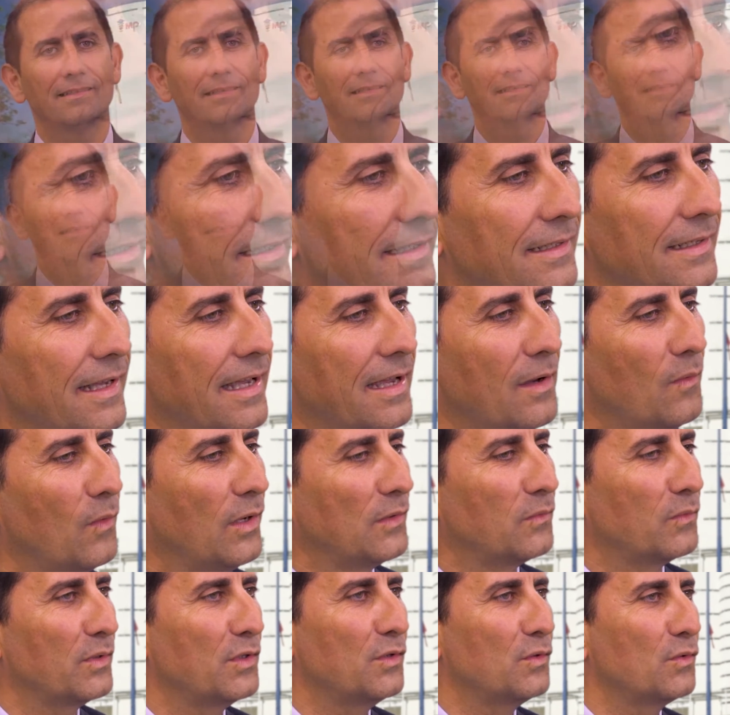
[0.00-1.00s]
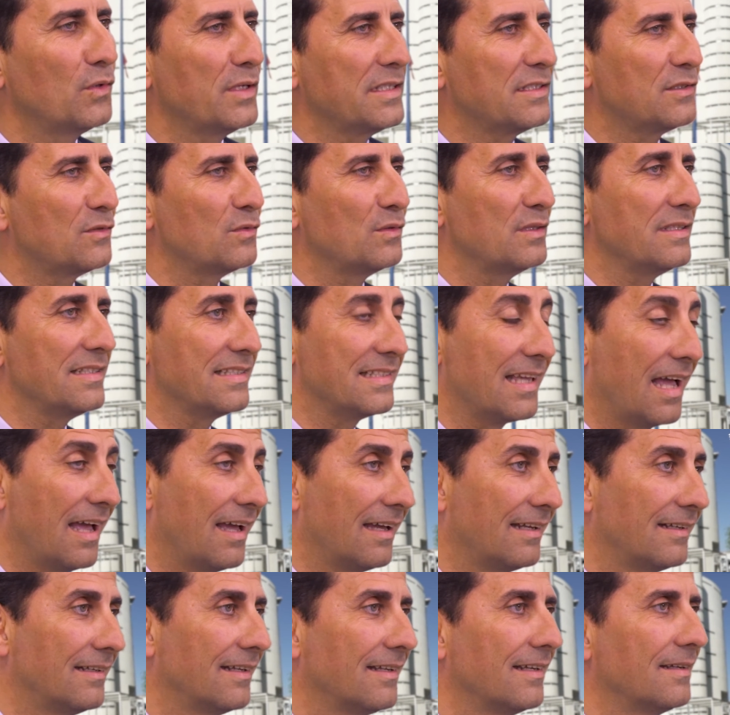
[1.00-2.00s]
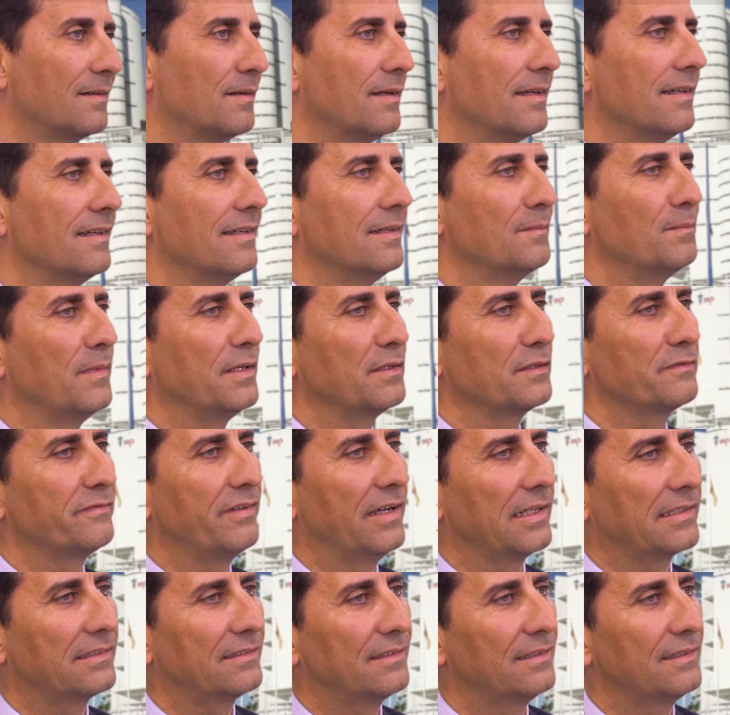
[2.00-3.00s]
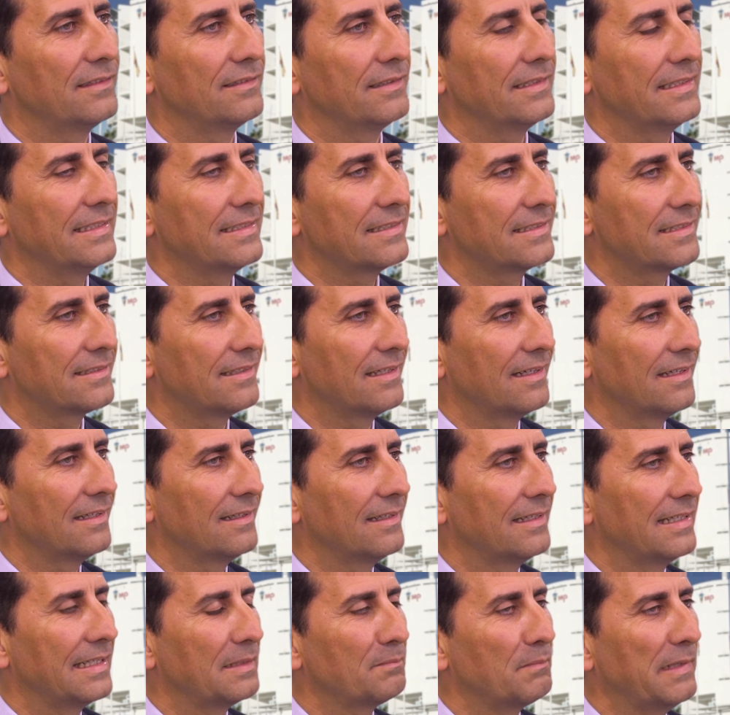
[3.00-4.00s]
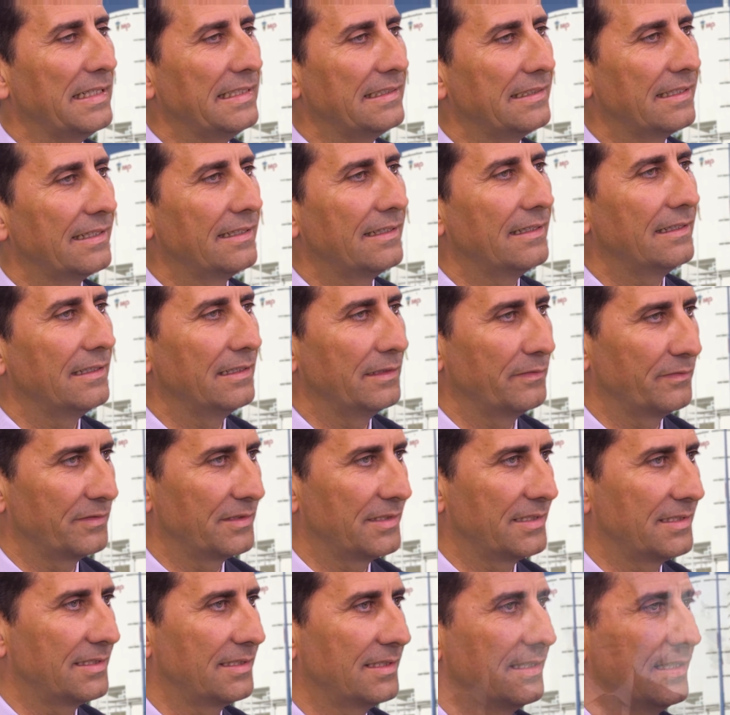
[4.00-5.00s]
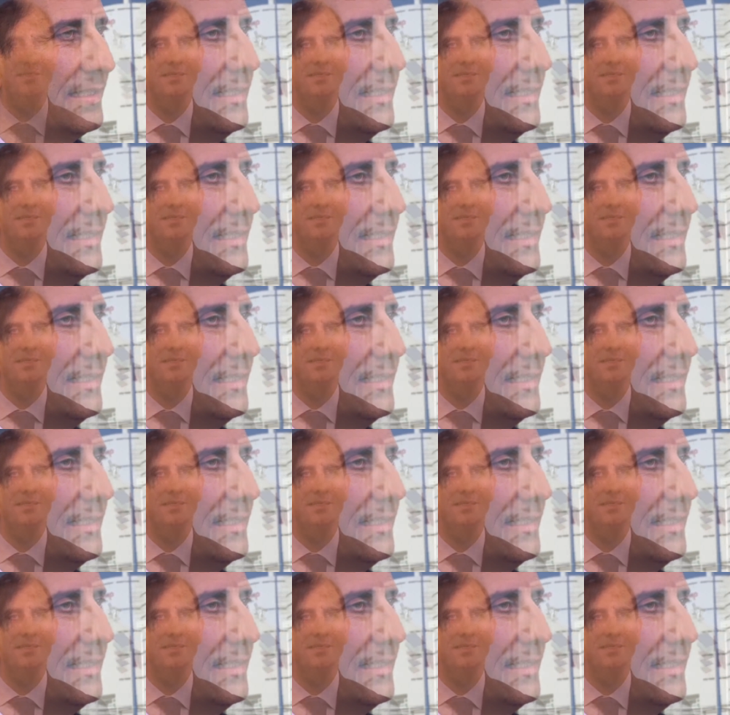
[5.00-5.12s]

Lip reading: and what we do is to design, manufacture, install and maintain lifts